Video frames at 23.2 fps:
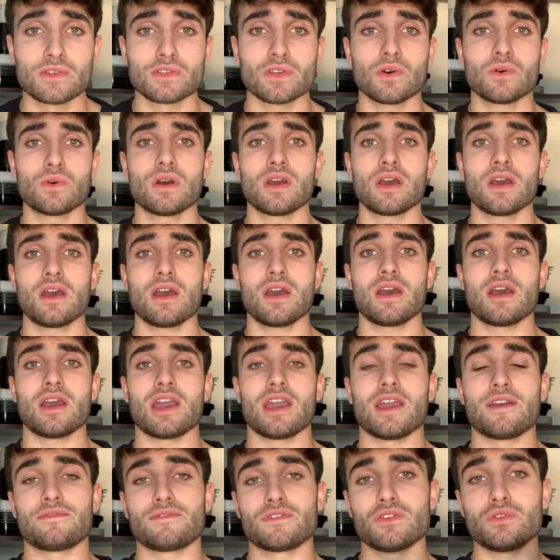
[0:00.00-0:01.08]
So
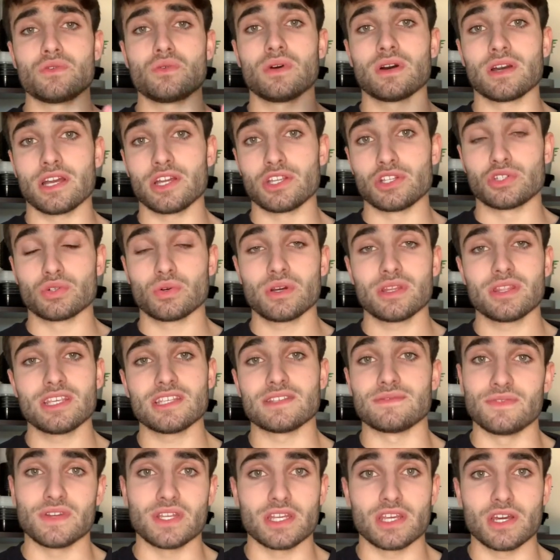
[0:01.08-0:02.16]
if you enjoy
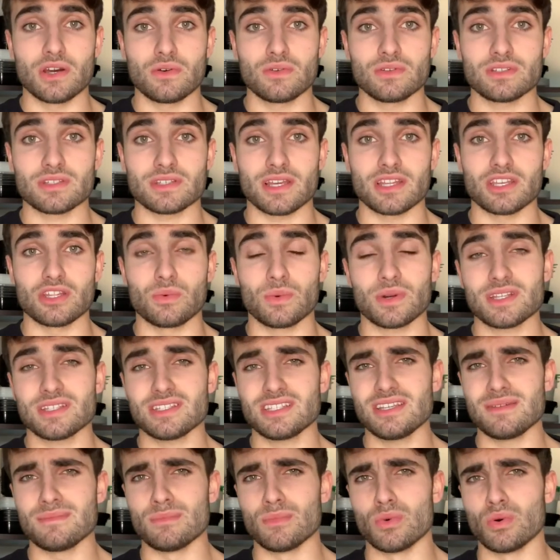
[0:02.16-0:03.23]
these videos and you want
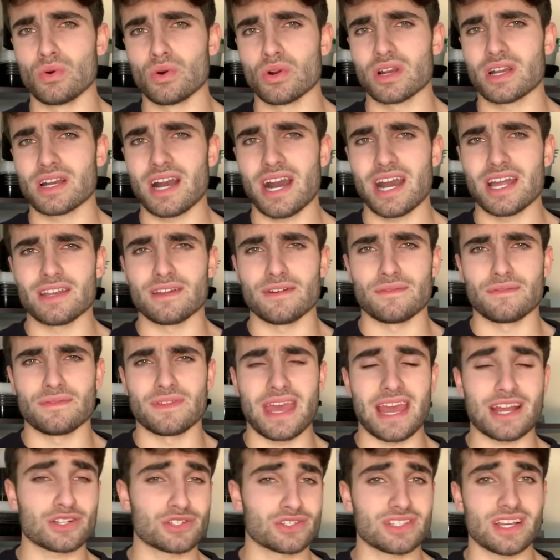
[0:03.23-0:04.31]
to see more kind
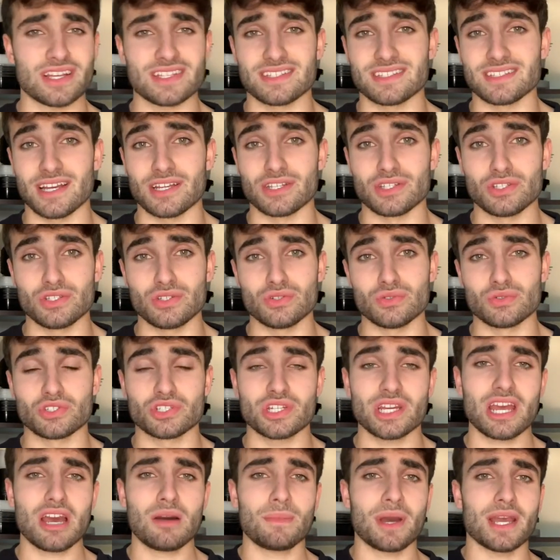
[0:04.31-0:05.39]
of the exercises I do,
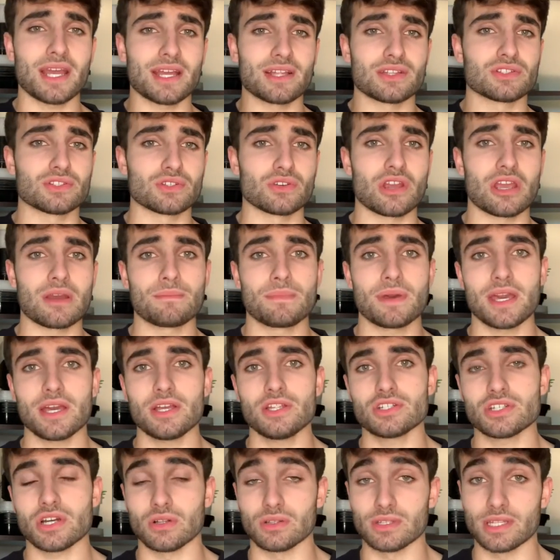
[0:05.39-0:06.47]
check out my Instagram
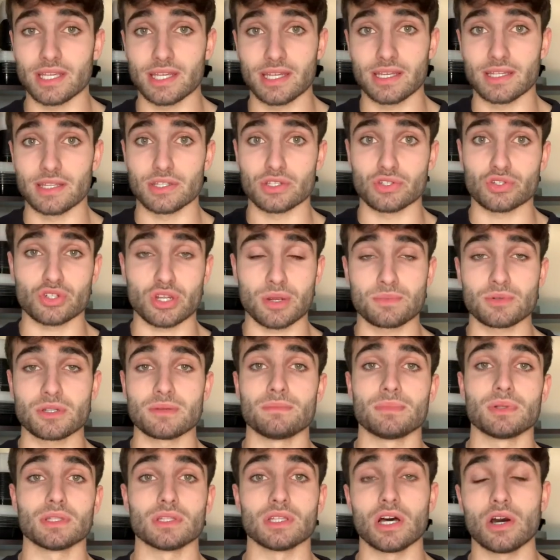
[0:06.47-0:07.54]
page. I'll link it in the
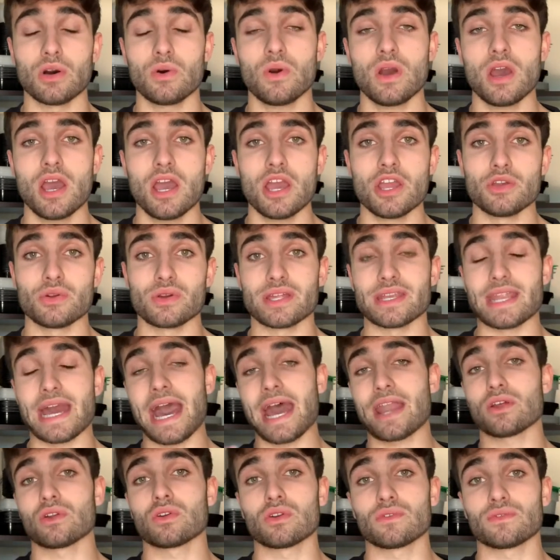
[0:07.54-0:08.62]
description below. You can
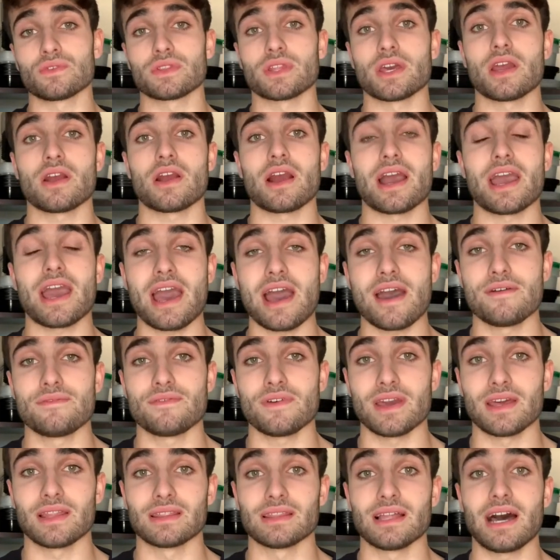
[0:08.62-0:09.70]
head on over there. I
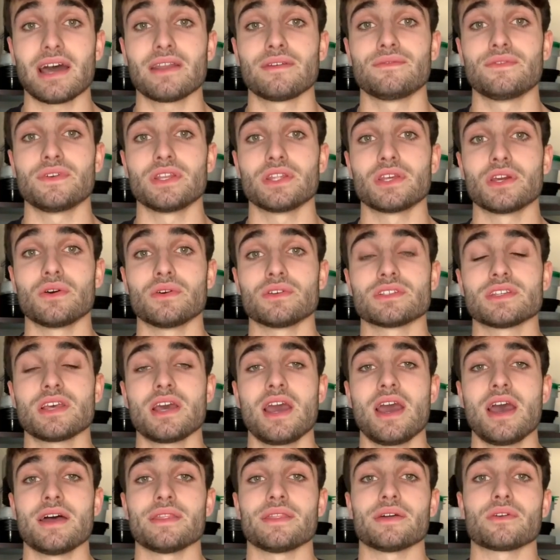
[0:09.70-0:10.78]
have a lot of
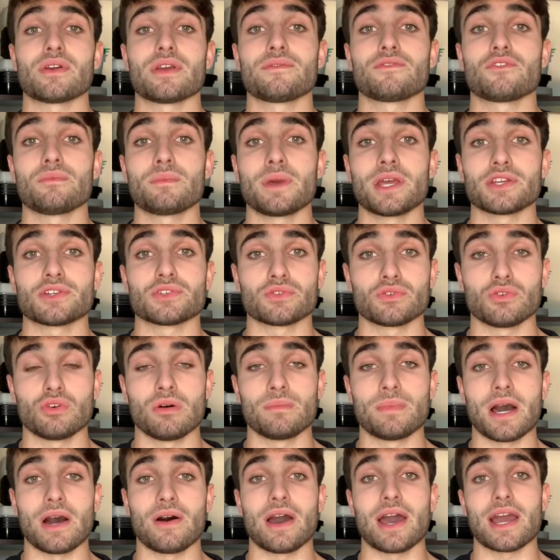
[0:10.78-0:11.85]
videos that are
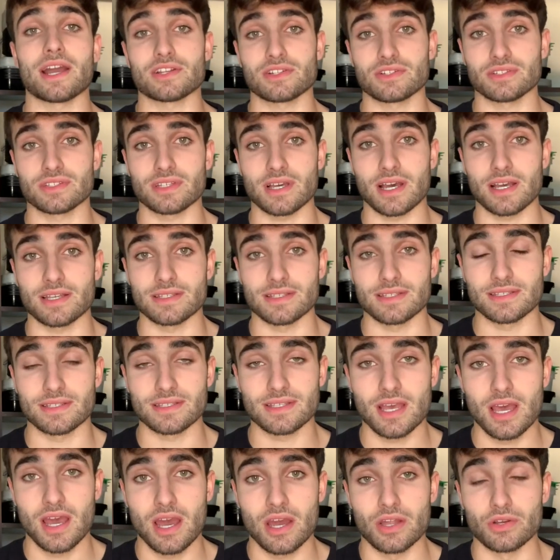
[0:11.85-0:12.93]
informational about
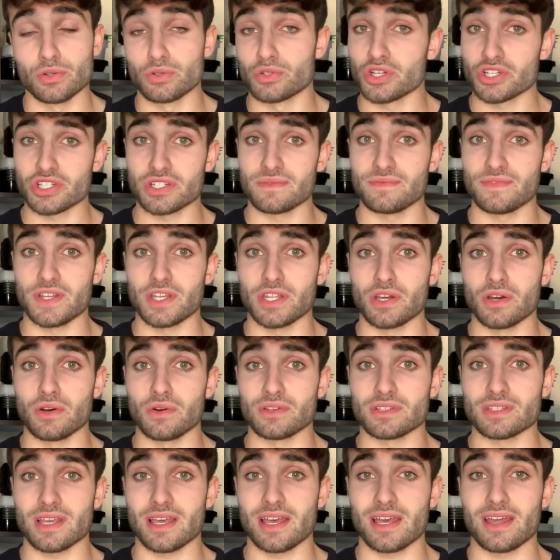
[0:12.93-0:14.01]
exercises, nutrition
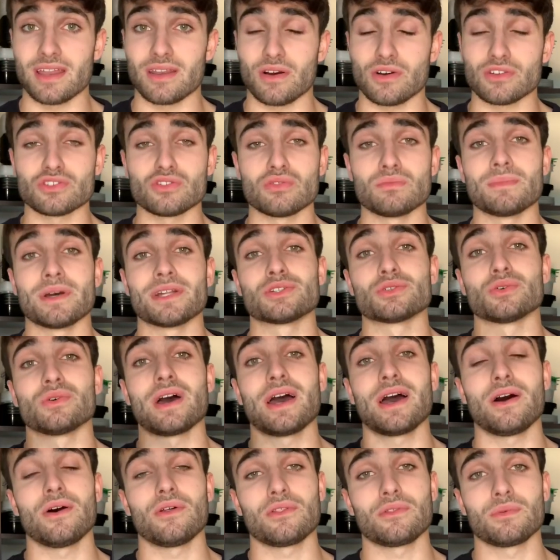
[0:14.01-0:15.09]
videos, and also mental
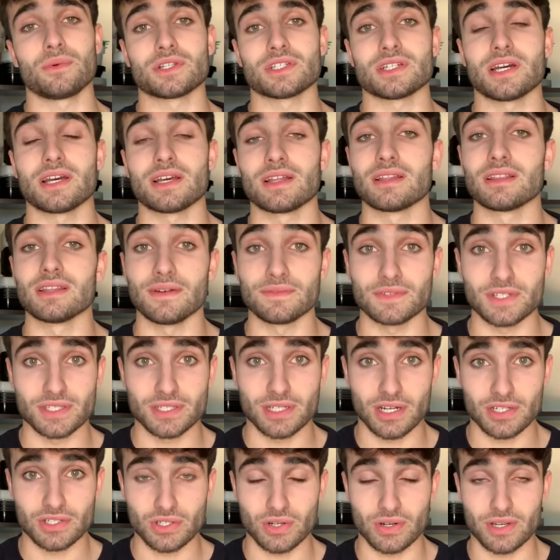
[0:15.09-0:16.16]
health, which I love to
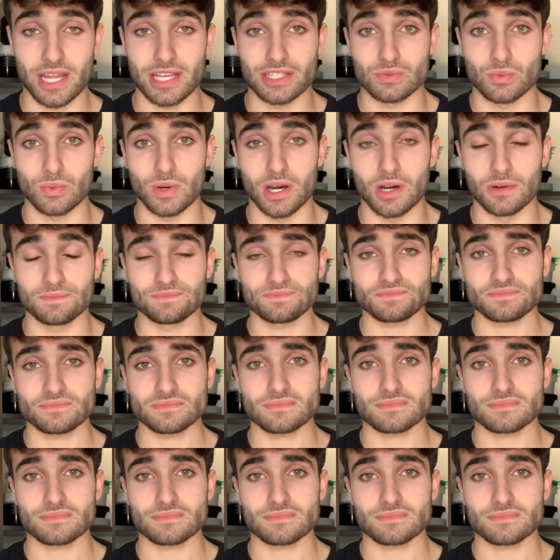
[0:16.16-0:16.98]
touch on as well.